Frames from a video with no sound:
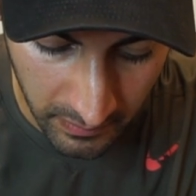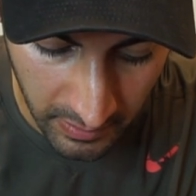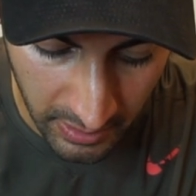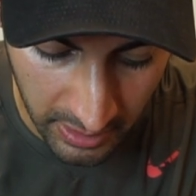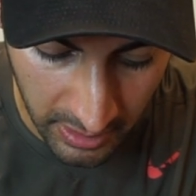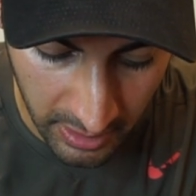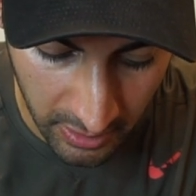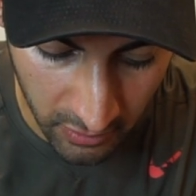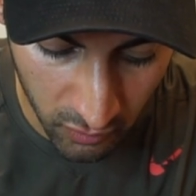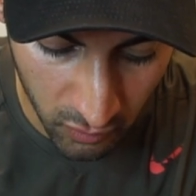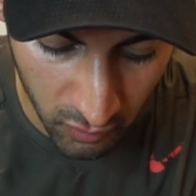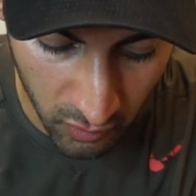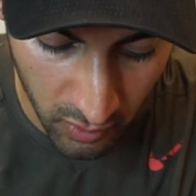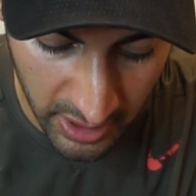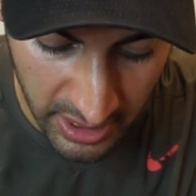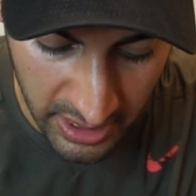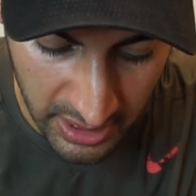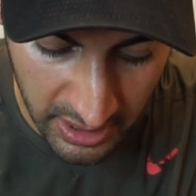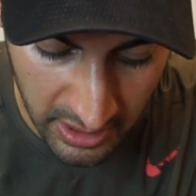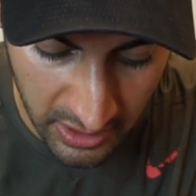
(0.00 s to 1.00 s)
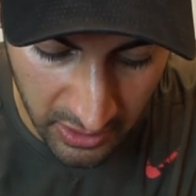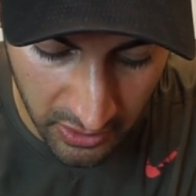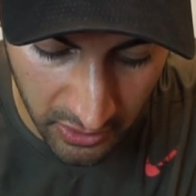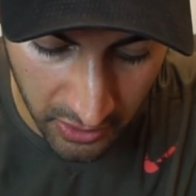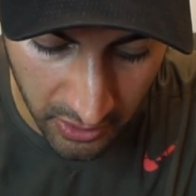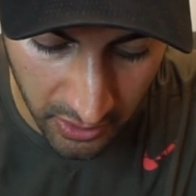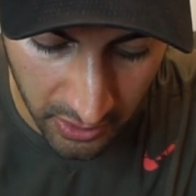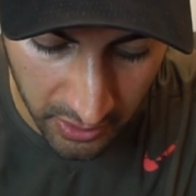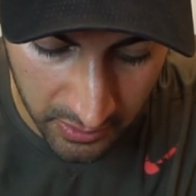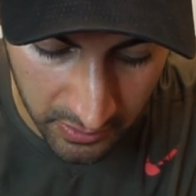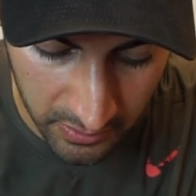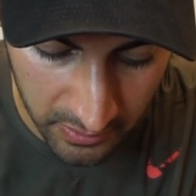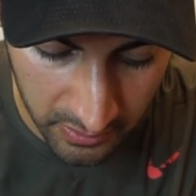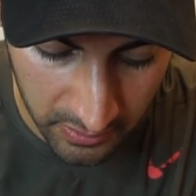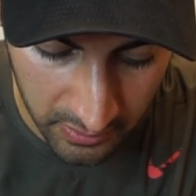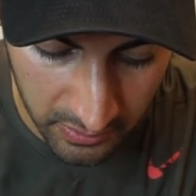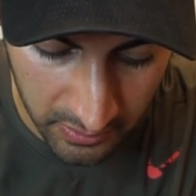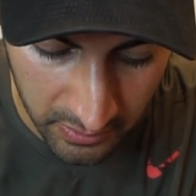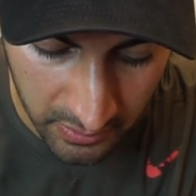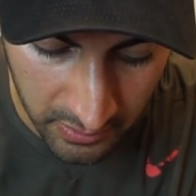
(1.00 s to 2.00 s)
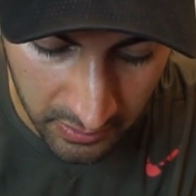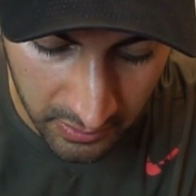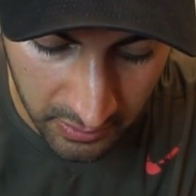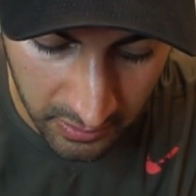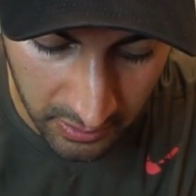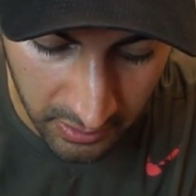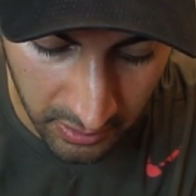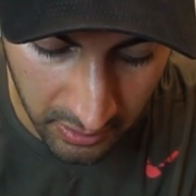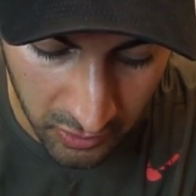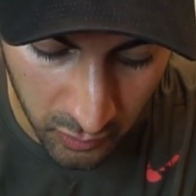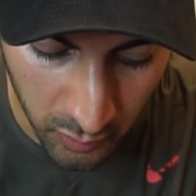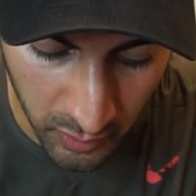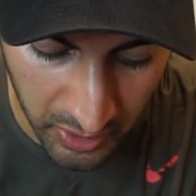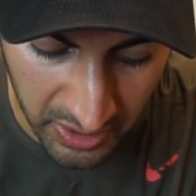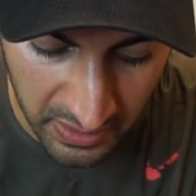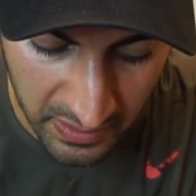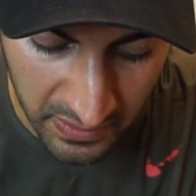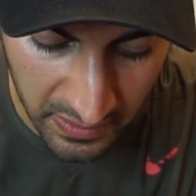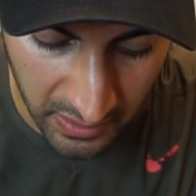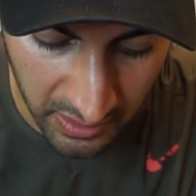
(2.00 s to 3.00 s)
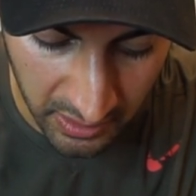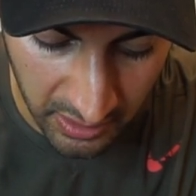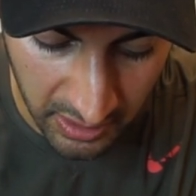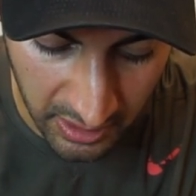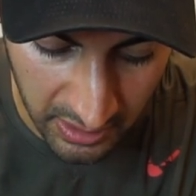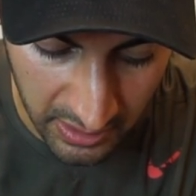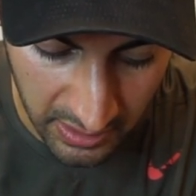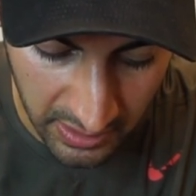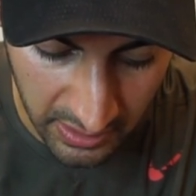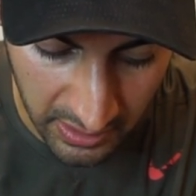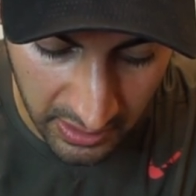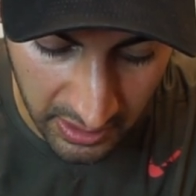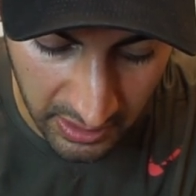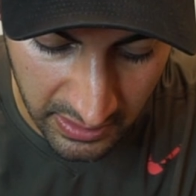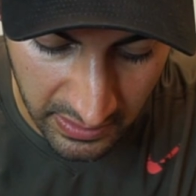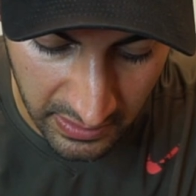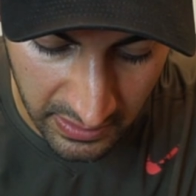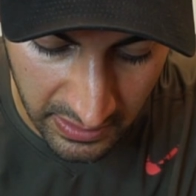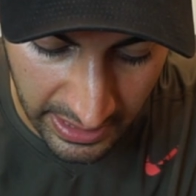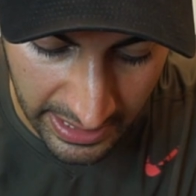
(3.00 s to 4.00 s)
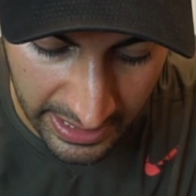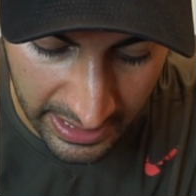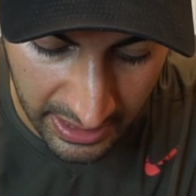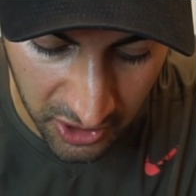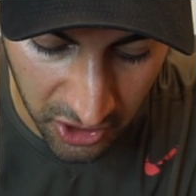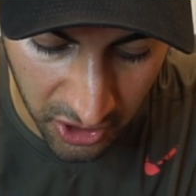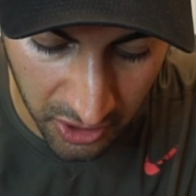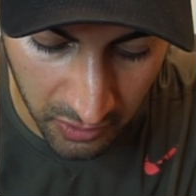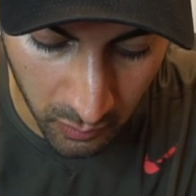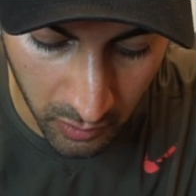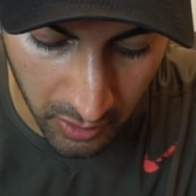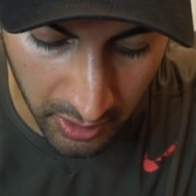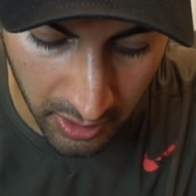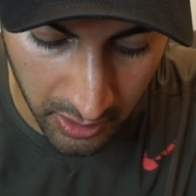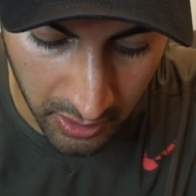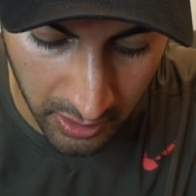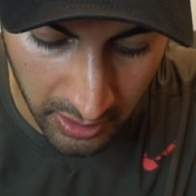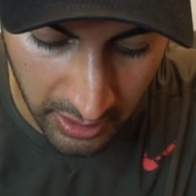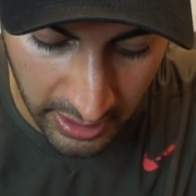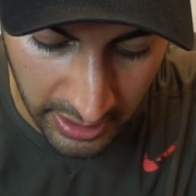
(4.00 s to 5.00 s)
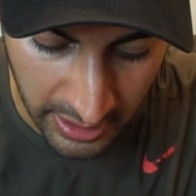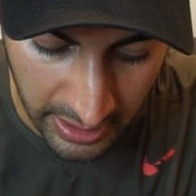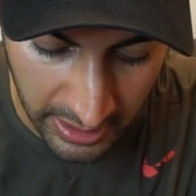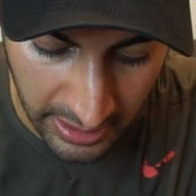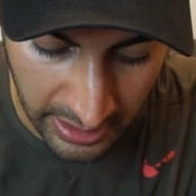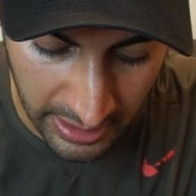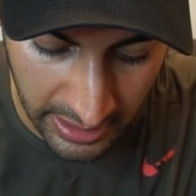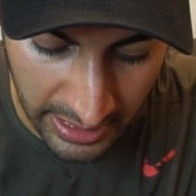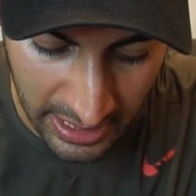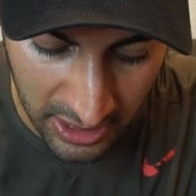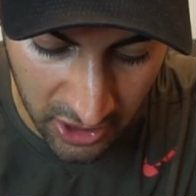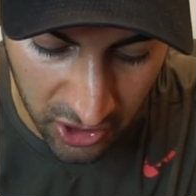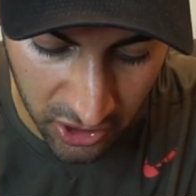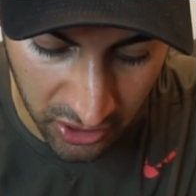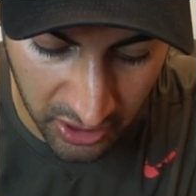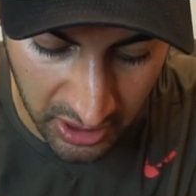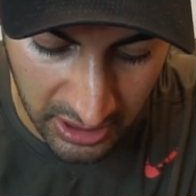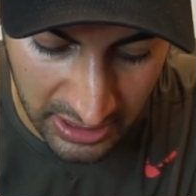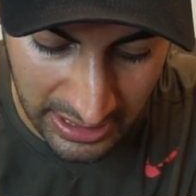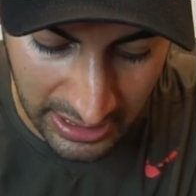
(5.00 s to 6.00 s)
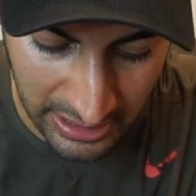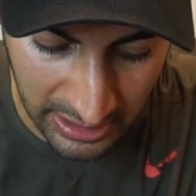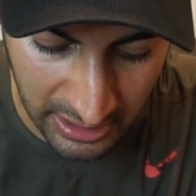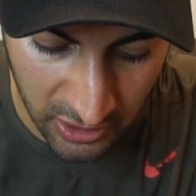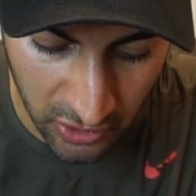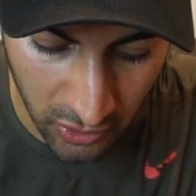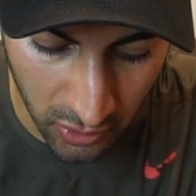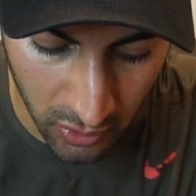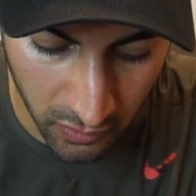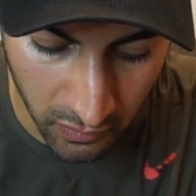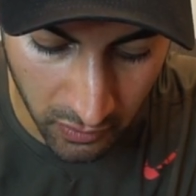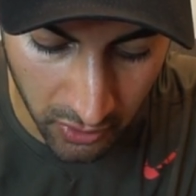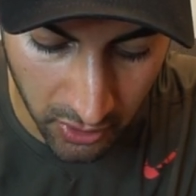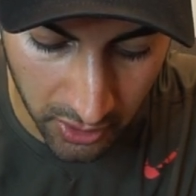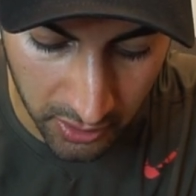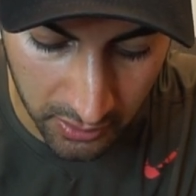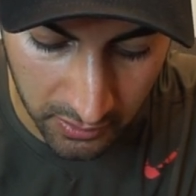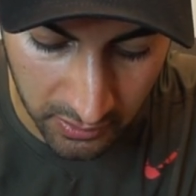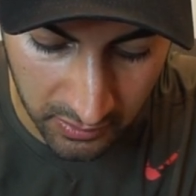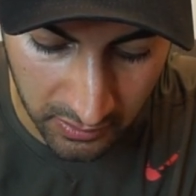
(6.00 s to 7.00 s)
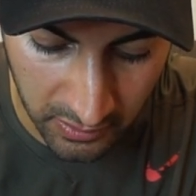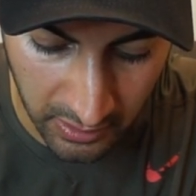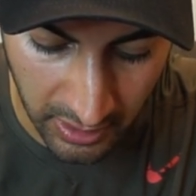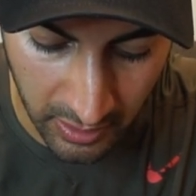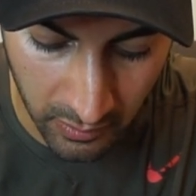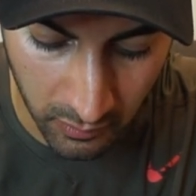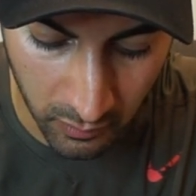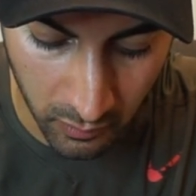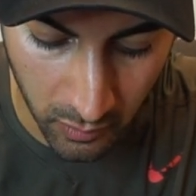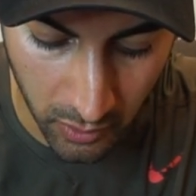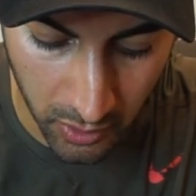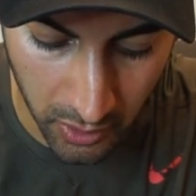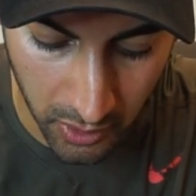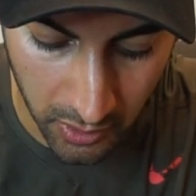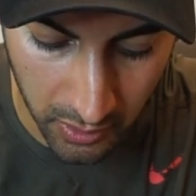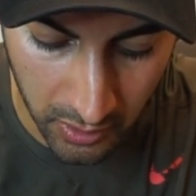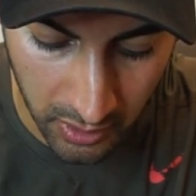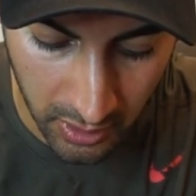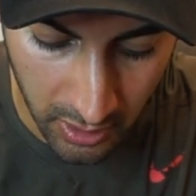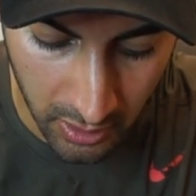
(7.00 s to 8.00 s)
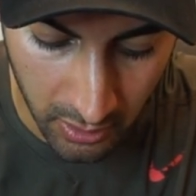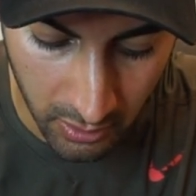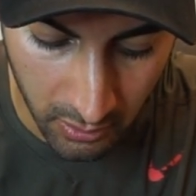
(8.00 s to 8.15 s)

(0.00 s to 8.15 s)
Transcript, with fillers: And then right here is when the sun kicks, kicks into action, where it actually takes over and we're,